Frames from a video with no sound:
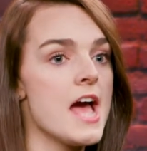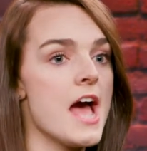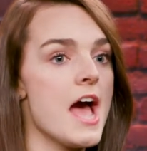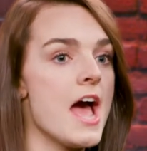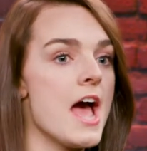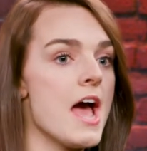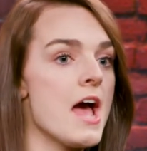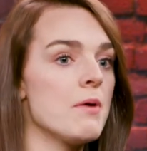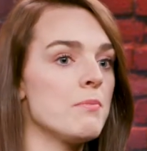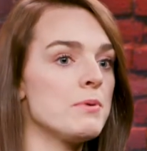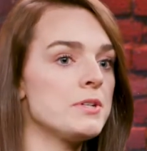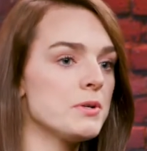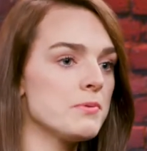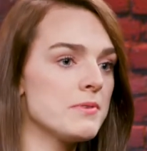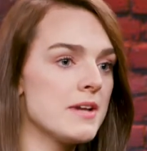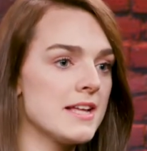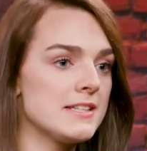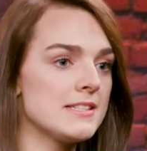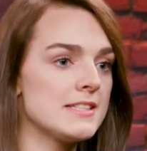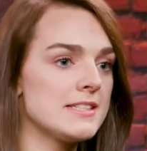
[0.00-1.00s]
Uh, we
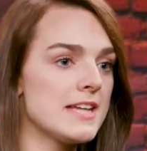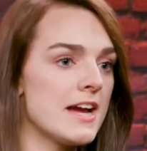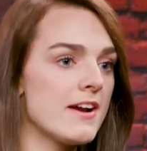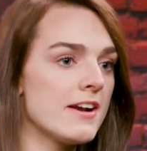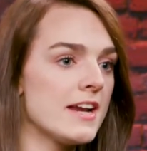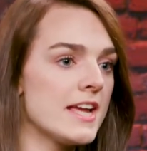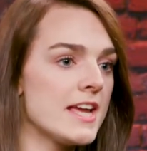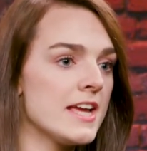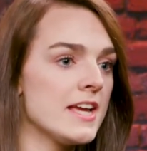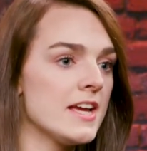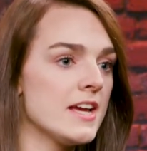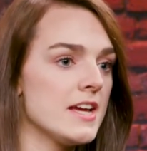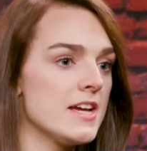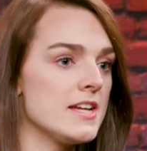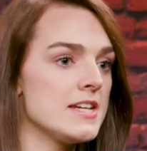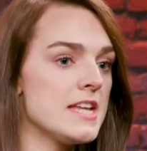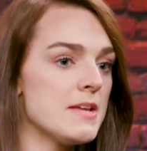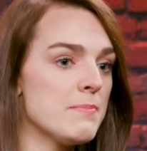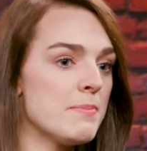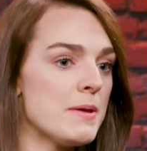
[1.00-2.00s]
don't necessarily
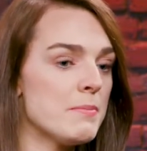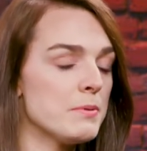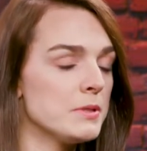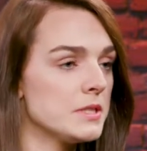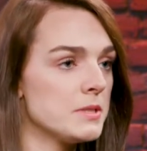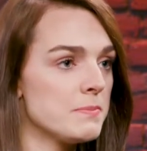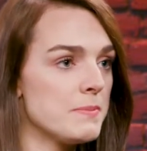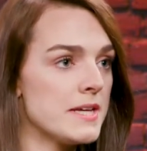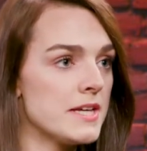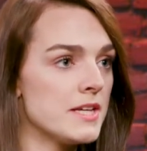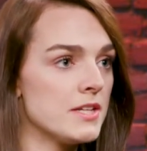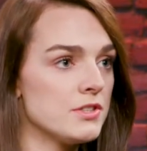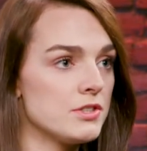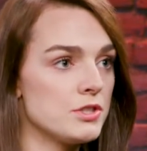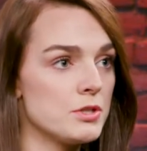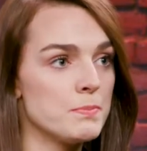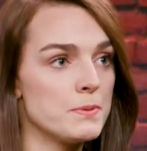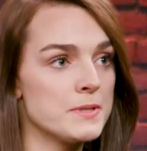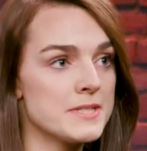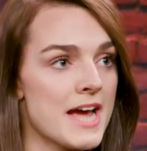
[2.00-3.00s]
need people to be
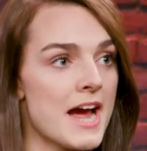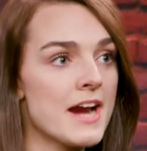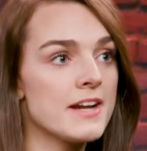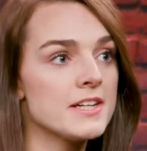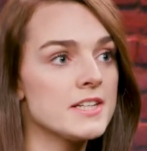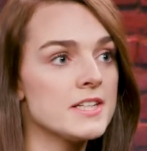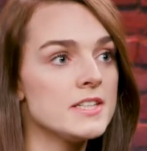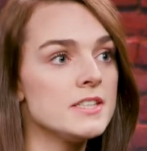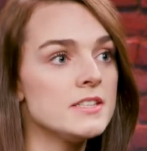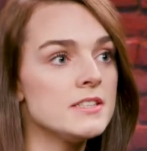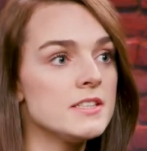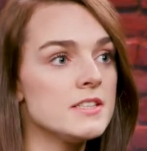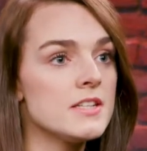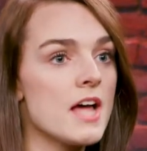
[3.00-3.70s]
super technical,